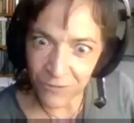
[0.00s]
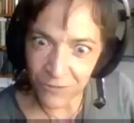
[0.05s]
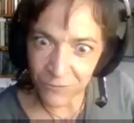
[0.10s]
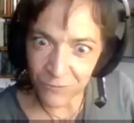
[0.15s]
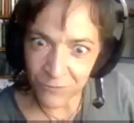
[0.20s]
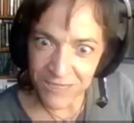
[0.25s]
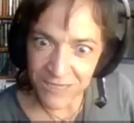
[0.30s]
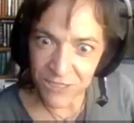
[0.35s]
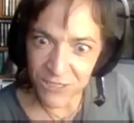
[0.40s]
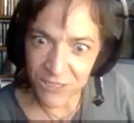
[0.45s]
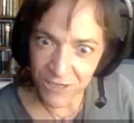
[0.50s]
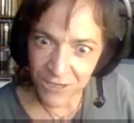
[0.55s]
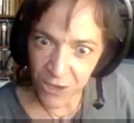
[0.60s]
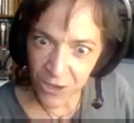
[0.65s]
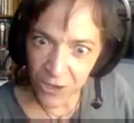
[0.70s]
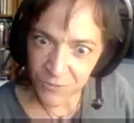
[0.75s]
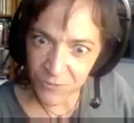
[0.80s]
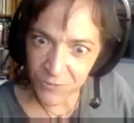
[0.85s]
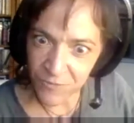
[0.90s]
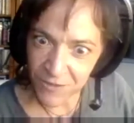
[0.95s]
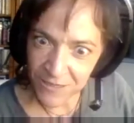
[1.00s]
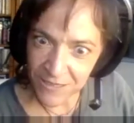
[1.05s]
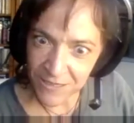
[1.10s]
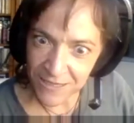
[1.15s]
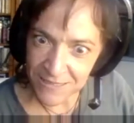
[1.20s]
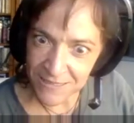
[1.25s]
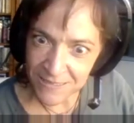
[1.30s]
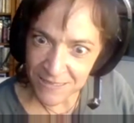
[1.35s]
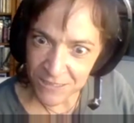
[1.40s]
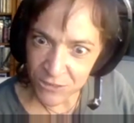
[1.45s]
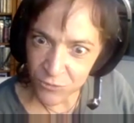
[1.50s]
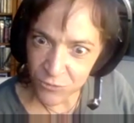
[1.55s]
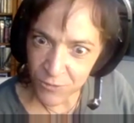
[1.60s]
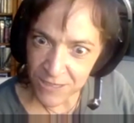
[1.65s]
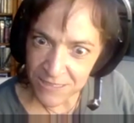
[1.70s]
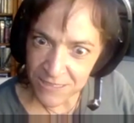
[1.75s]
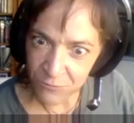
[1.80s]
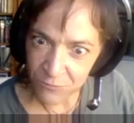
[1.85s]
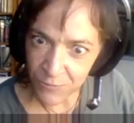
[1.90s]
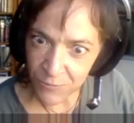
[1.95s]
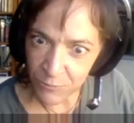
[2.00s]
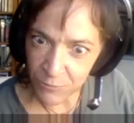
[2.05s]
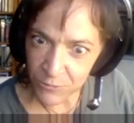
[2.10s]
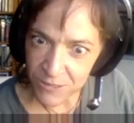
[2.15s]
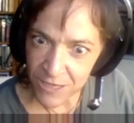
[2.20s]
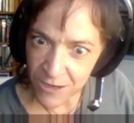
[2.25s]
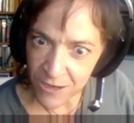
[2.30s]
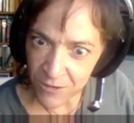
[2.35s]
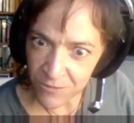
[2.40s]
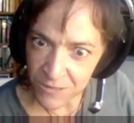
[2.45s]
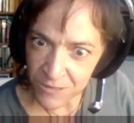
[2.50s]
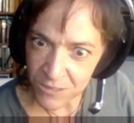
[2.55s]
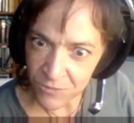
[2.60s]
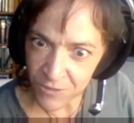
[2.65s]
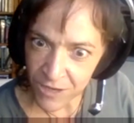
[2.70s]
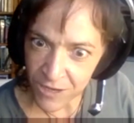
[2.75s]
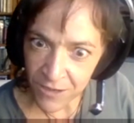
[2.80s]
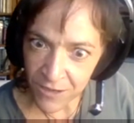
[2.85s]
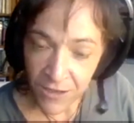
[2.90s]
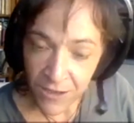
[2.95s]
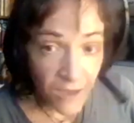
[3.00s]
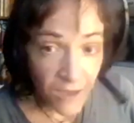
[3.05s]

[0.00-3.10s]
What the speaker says: need you to help defend against these crazy rebel terrorists, right?